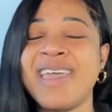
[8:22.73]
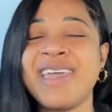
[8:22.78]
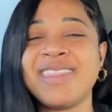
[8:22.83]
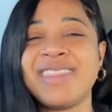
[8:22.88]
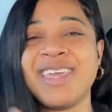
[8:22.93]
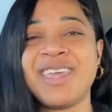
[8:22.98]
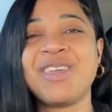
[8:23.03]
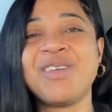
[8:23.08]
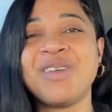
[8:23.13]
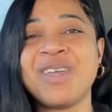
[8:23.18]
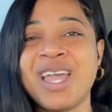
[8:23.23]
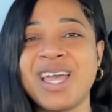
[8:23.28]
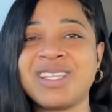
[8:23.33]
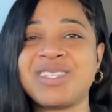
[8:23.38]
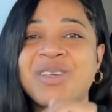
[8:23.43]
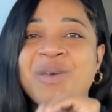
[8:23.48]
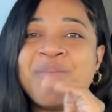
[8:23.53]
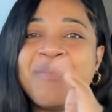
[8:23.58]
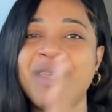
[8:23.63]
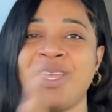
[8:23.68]
Thank you
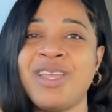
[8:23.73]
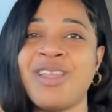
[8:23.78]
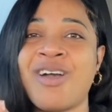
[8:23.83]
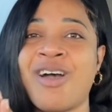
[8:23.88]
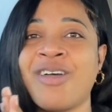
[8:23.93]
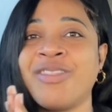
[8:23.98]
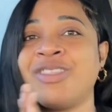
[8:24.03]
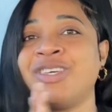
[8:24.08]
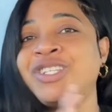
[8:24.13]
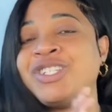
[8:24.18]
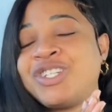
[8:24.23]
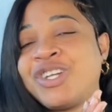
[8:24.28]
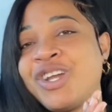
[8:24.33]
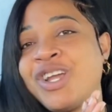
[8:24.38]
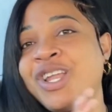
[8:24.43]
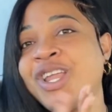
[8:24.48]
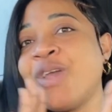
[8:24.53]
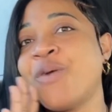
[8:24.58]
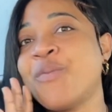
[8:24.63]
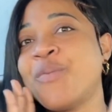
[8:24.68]
guys for being on the
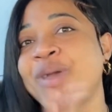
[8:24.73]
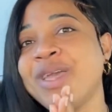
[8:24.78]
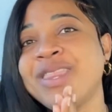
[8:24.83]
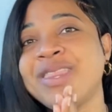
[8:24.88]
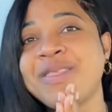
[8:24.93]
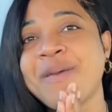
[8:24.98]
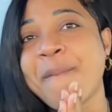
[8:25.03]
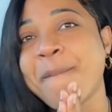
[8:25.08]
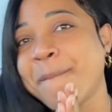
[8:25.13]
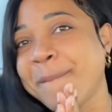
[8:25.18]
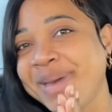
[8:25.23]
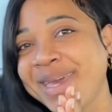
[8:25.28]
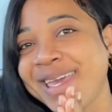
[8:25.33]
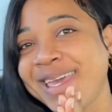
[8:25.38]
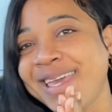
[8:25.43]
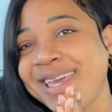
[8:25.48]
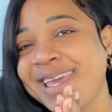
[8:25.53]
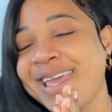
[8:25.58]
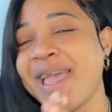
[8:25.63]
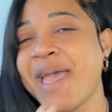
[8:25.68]
journey with
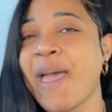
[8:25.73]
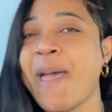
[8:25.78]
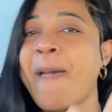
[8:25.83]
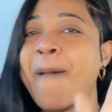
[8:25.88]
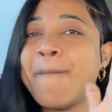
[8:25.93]
me.